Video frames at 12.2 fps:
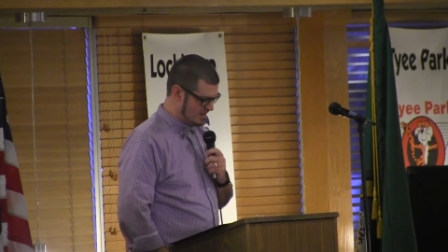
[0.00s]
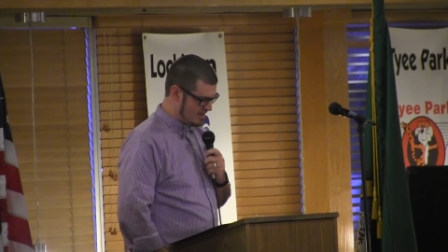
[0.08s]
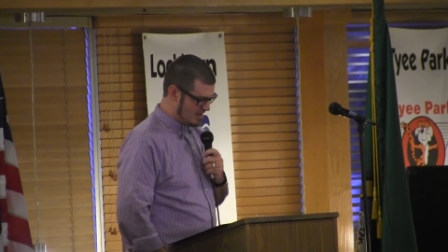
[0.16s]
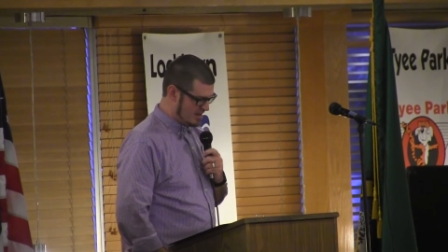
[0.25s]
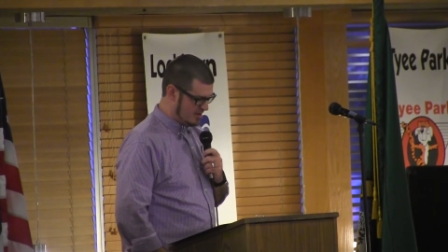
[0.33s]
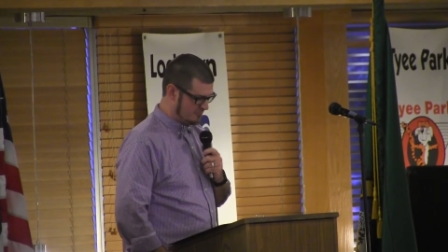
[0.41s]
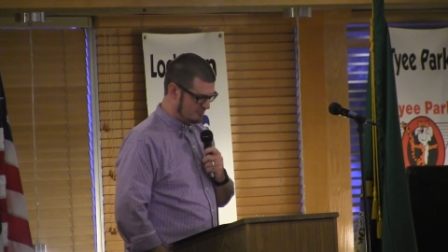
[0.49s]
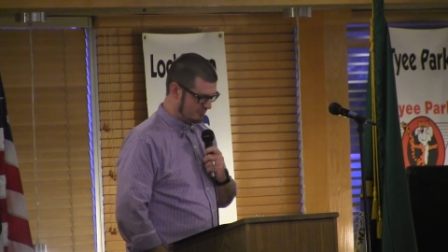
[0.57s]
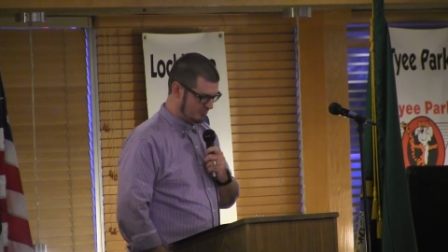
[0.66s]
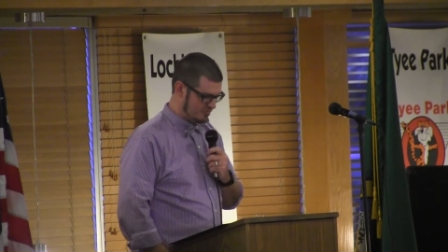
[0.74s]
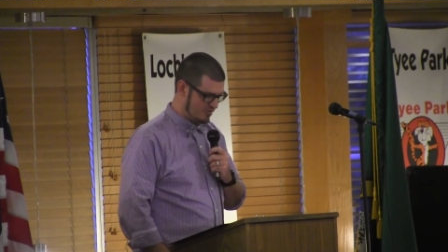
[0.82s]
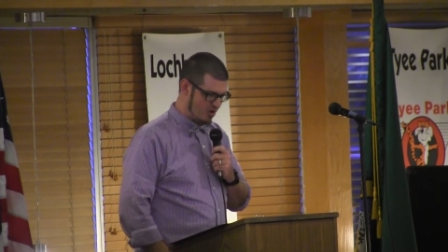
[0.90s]
um,
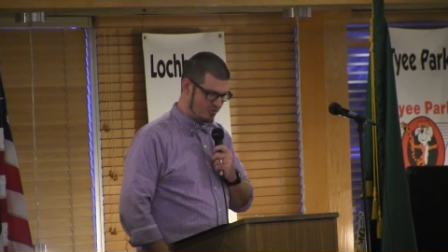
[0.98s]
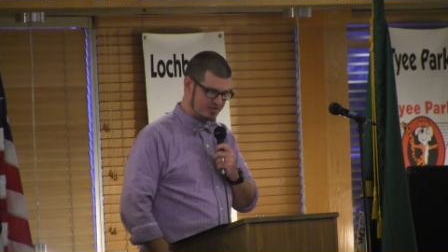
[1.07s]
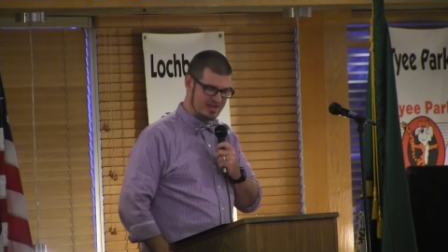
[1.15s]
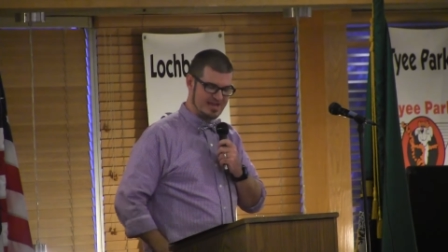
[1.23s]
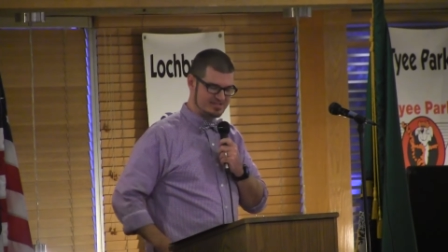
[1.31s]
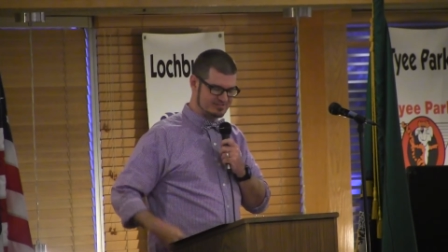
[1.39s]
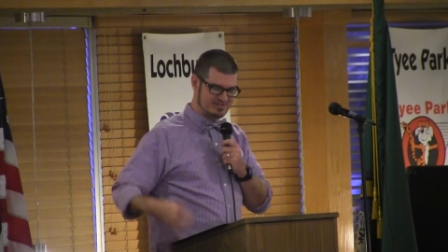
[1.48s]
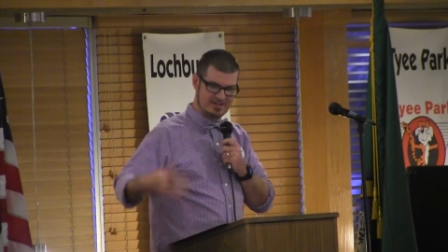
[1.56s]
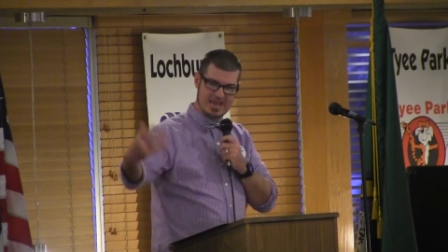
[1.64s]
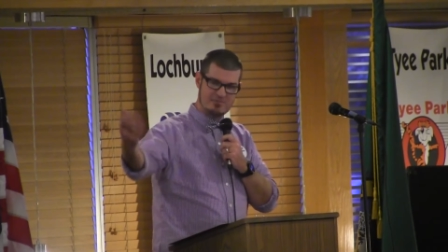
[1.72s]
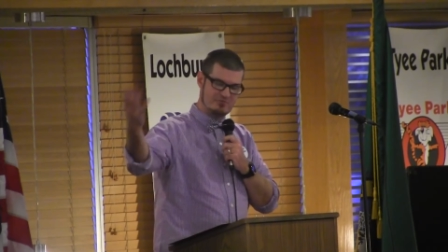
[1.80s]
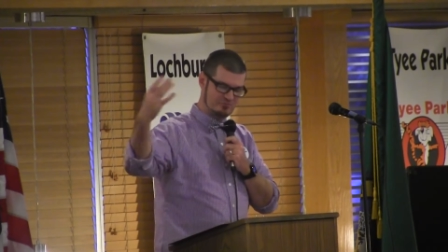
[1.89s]
from all you guys
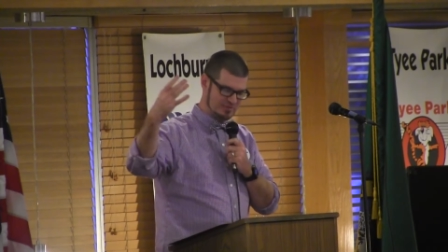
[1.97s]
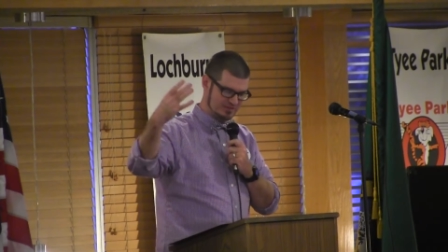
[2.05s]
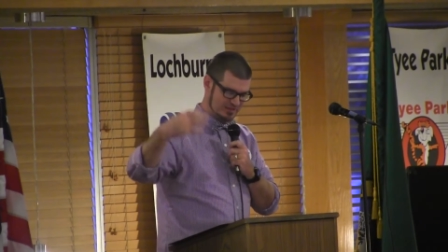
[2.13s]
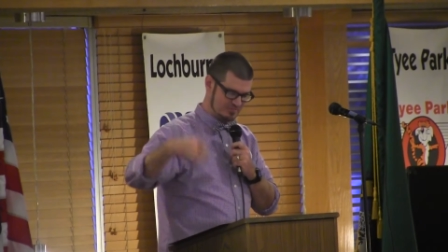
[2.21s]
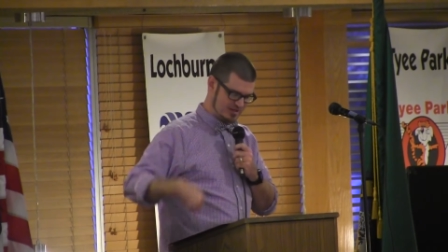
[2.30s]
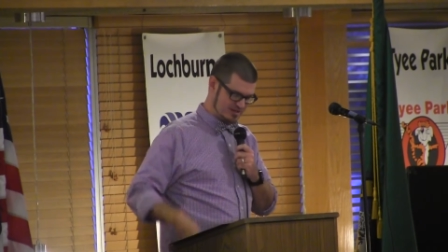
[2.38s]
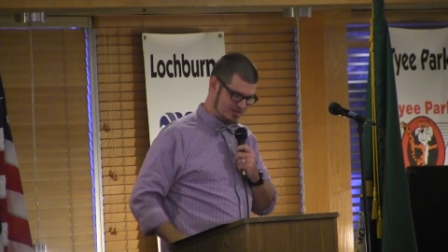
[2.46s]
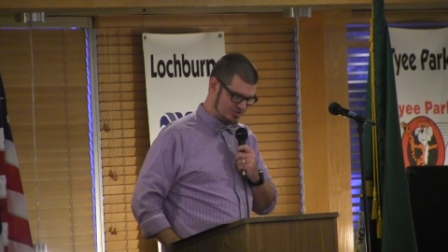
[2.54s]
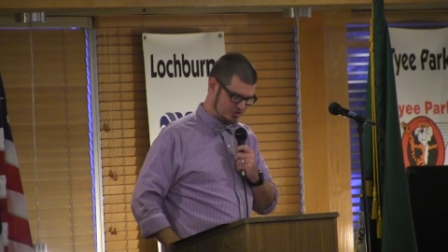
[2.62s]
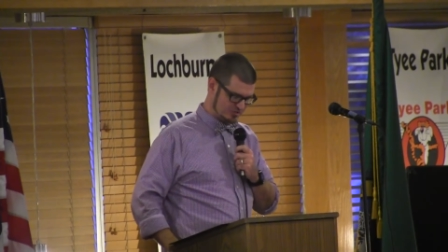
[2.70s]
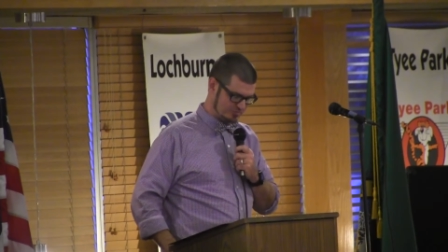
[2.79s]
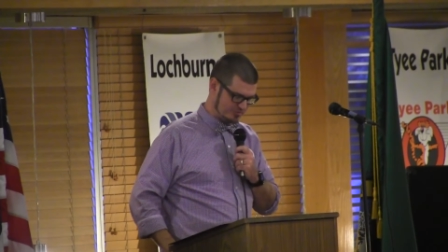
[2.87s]
that came up from Olympia. I
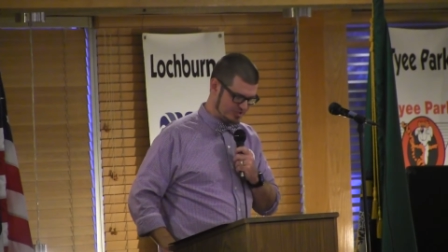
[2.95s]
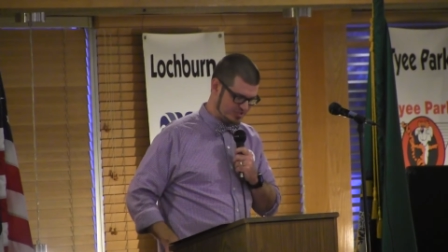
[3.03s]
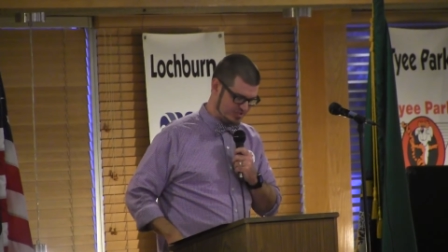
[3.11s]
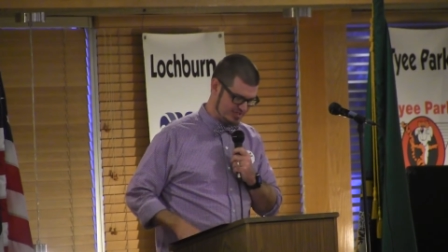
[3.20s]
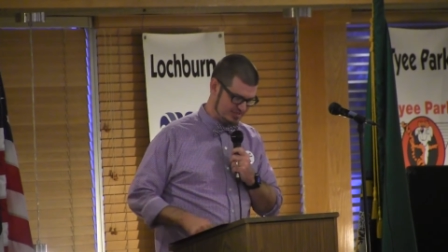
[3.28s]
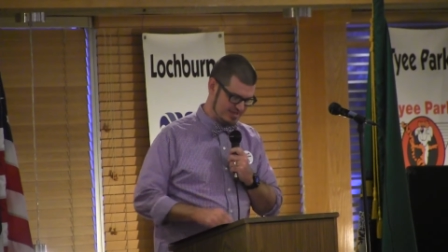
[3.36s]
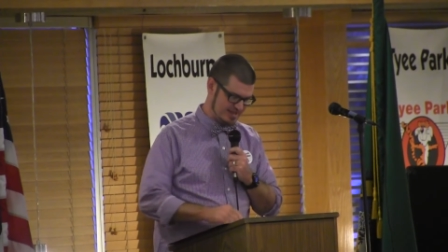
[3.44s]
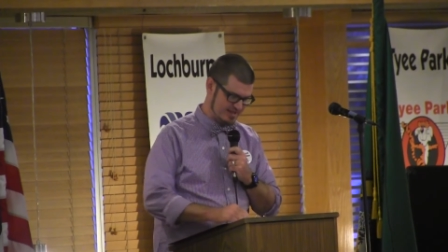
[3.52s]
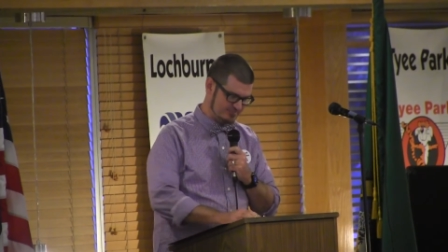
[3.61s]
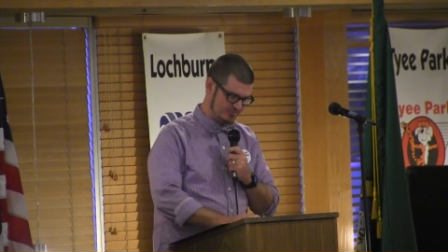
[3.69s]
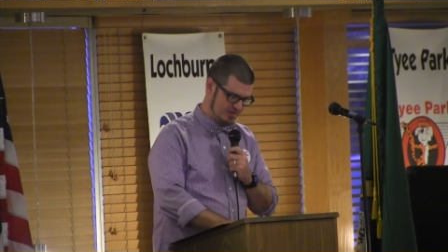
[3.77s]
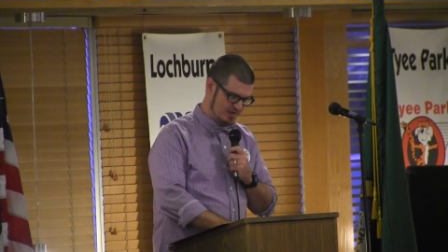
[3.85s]
sure appreciate that.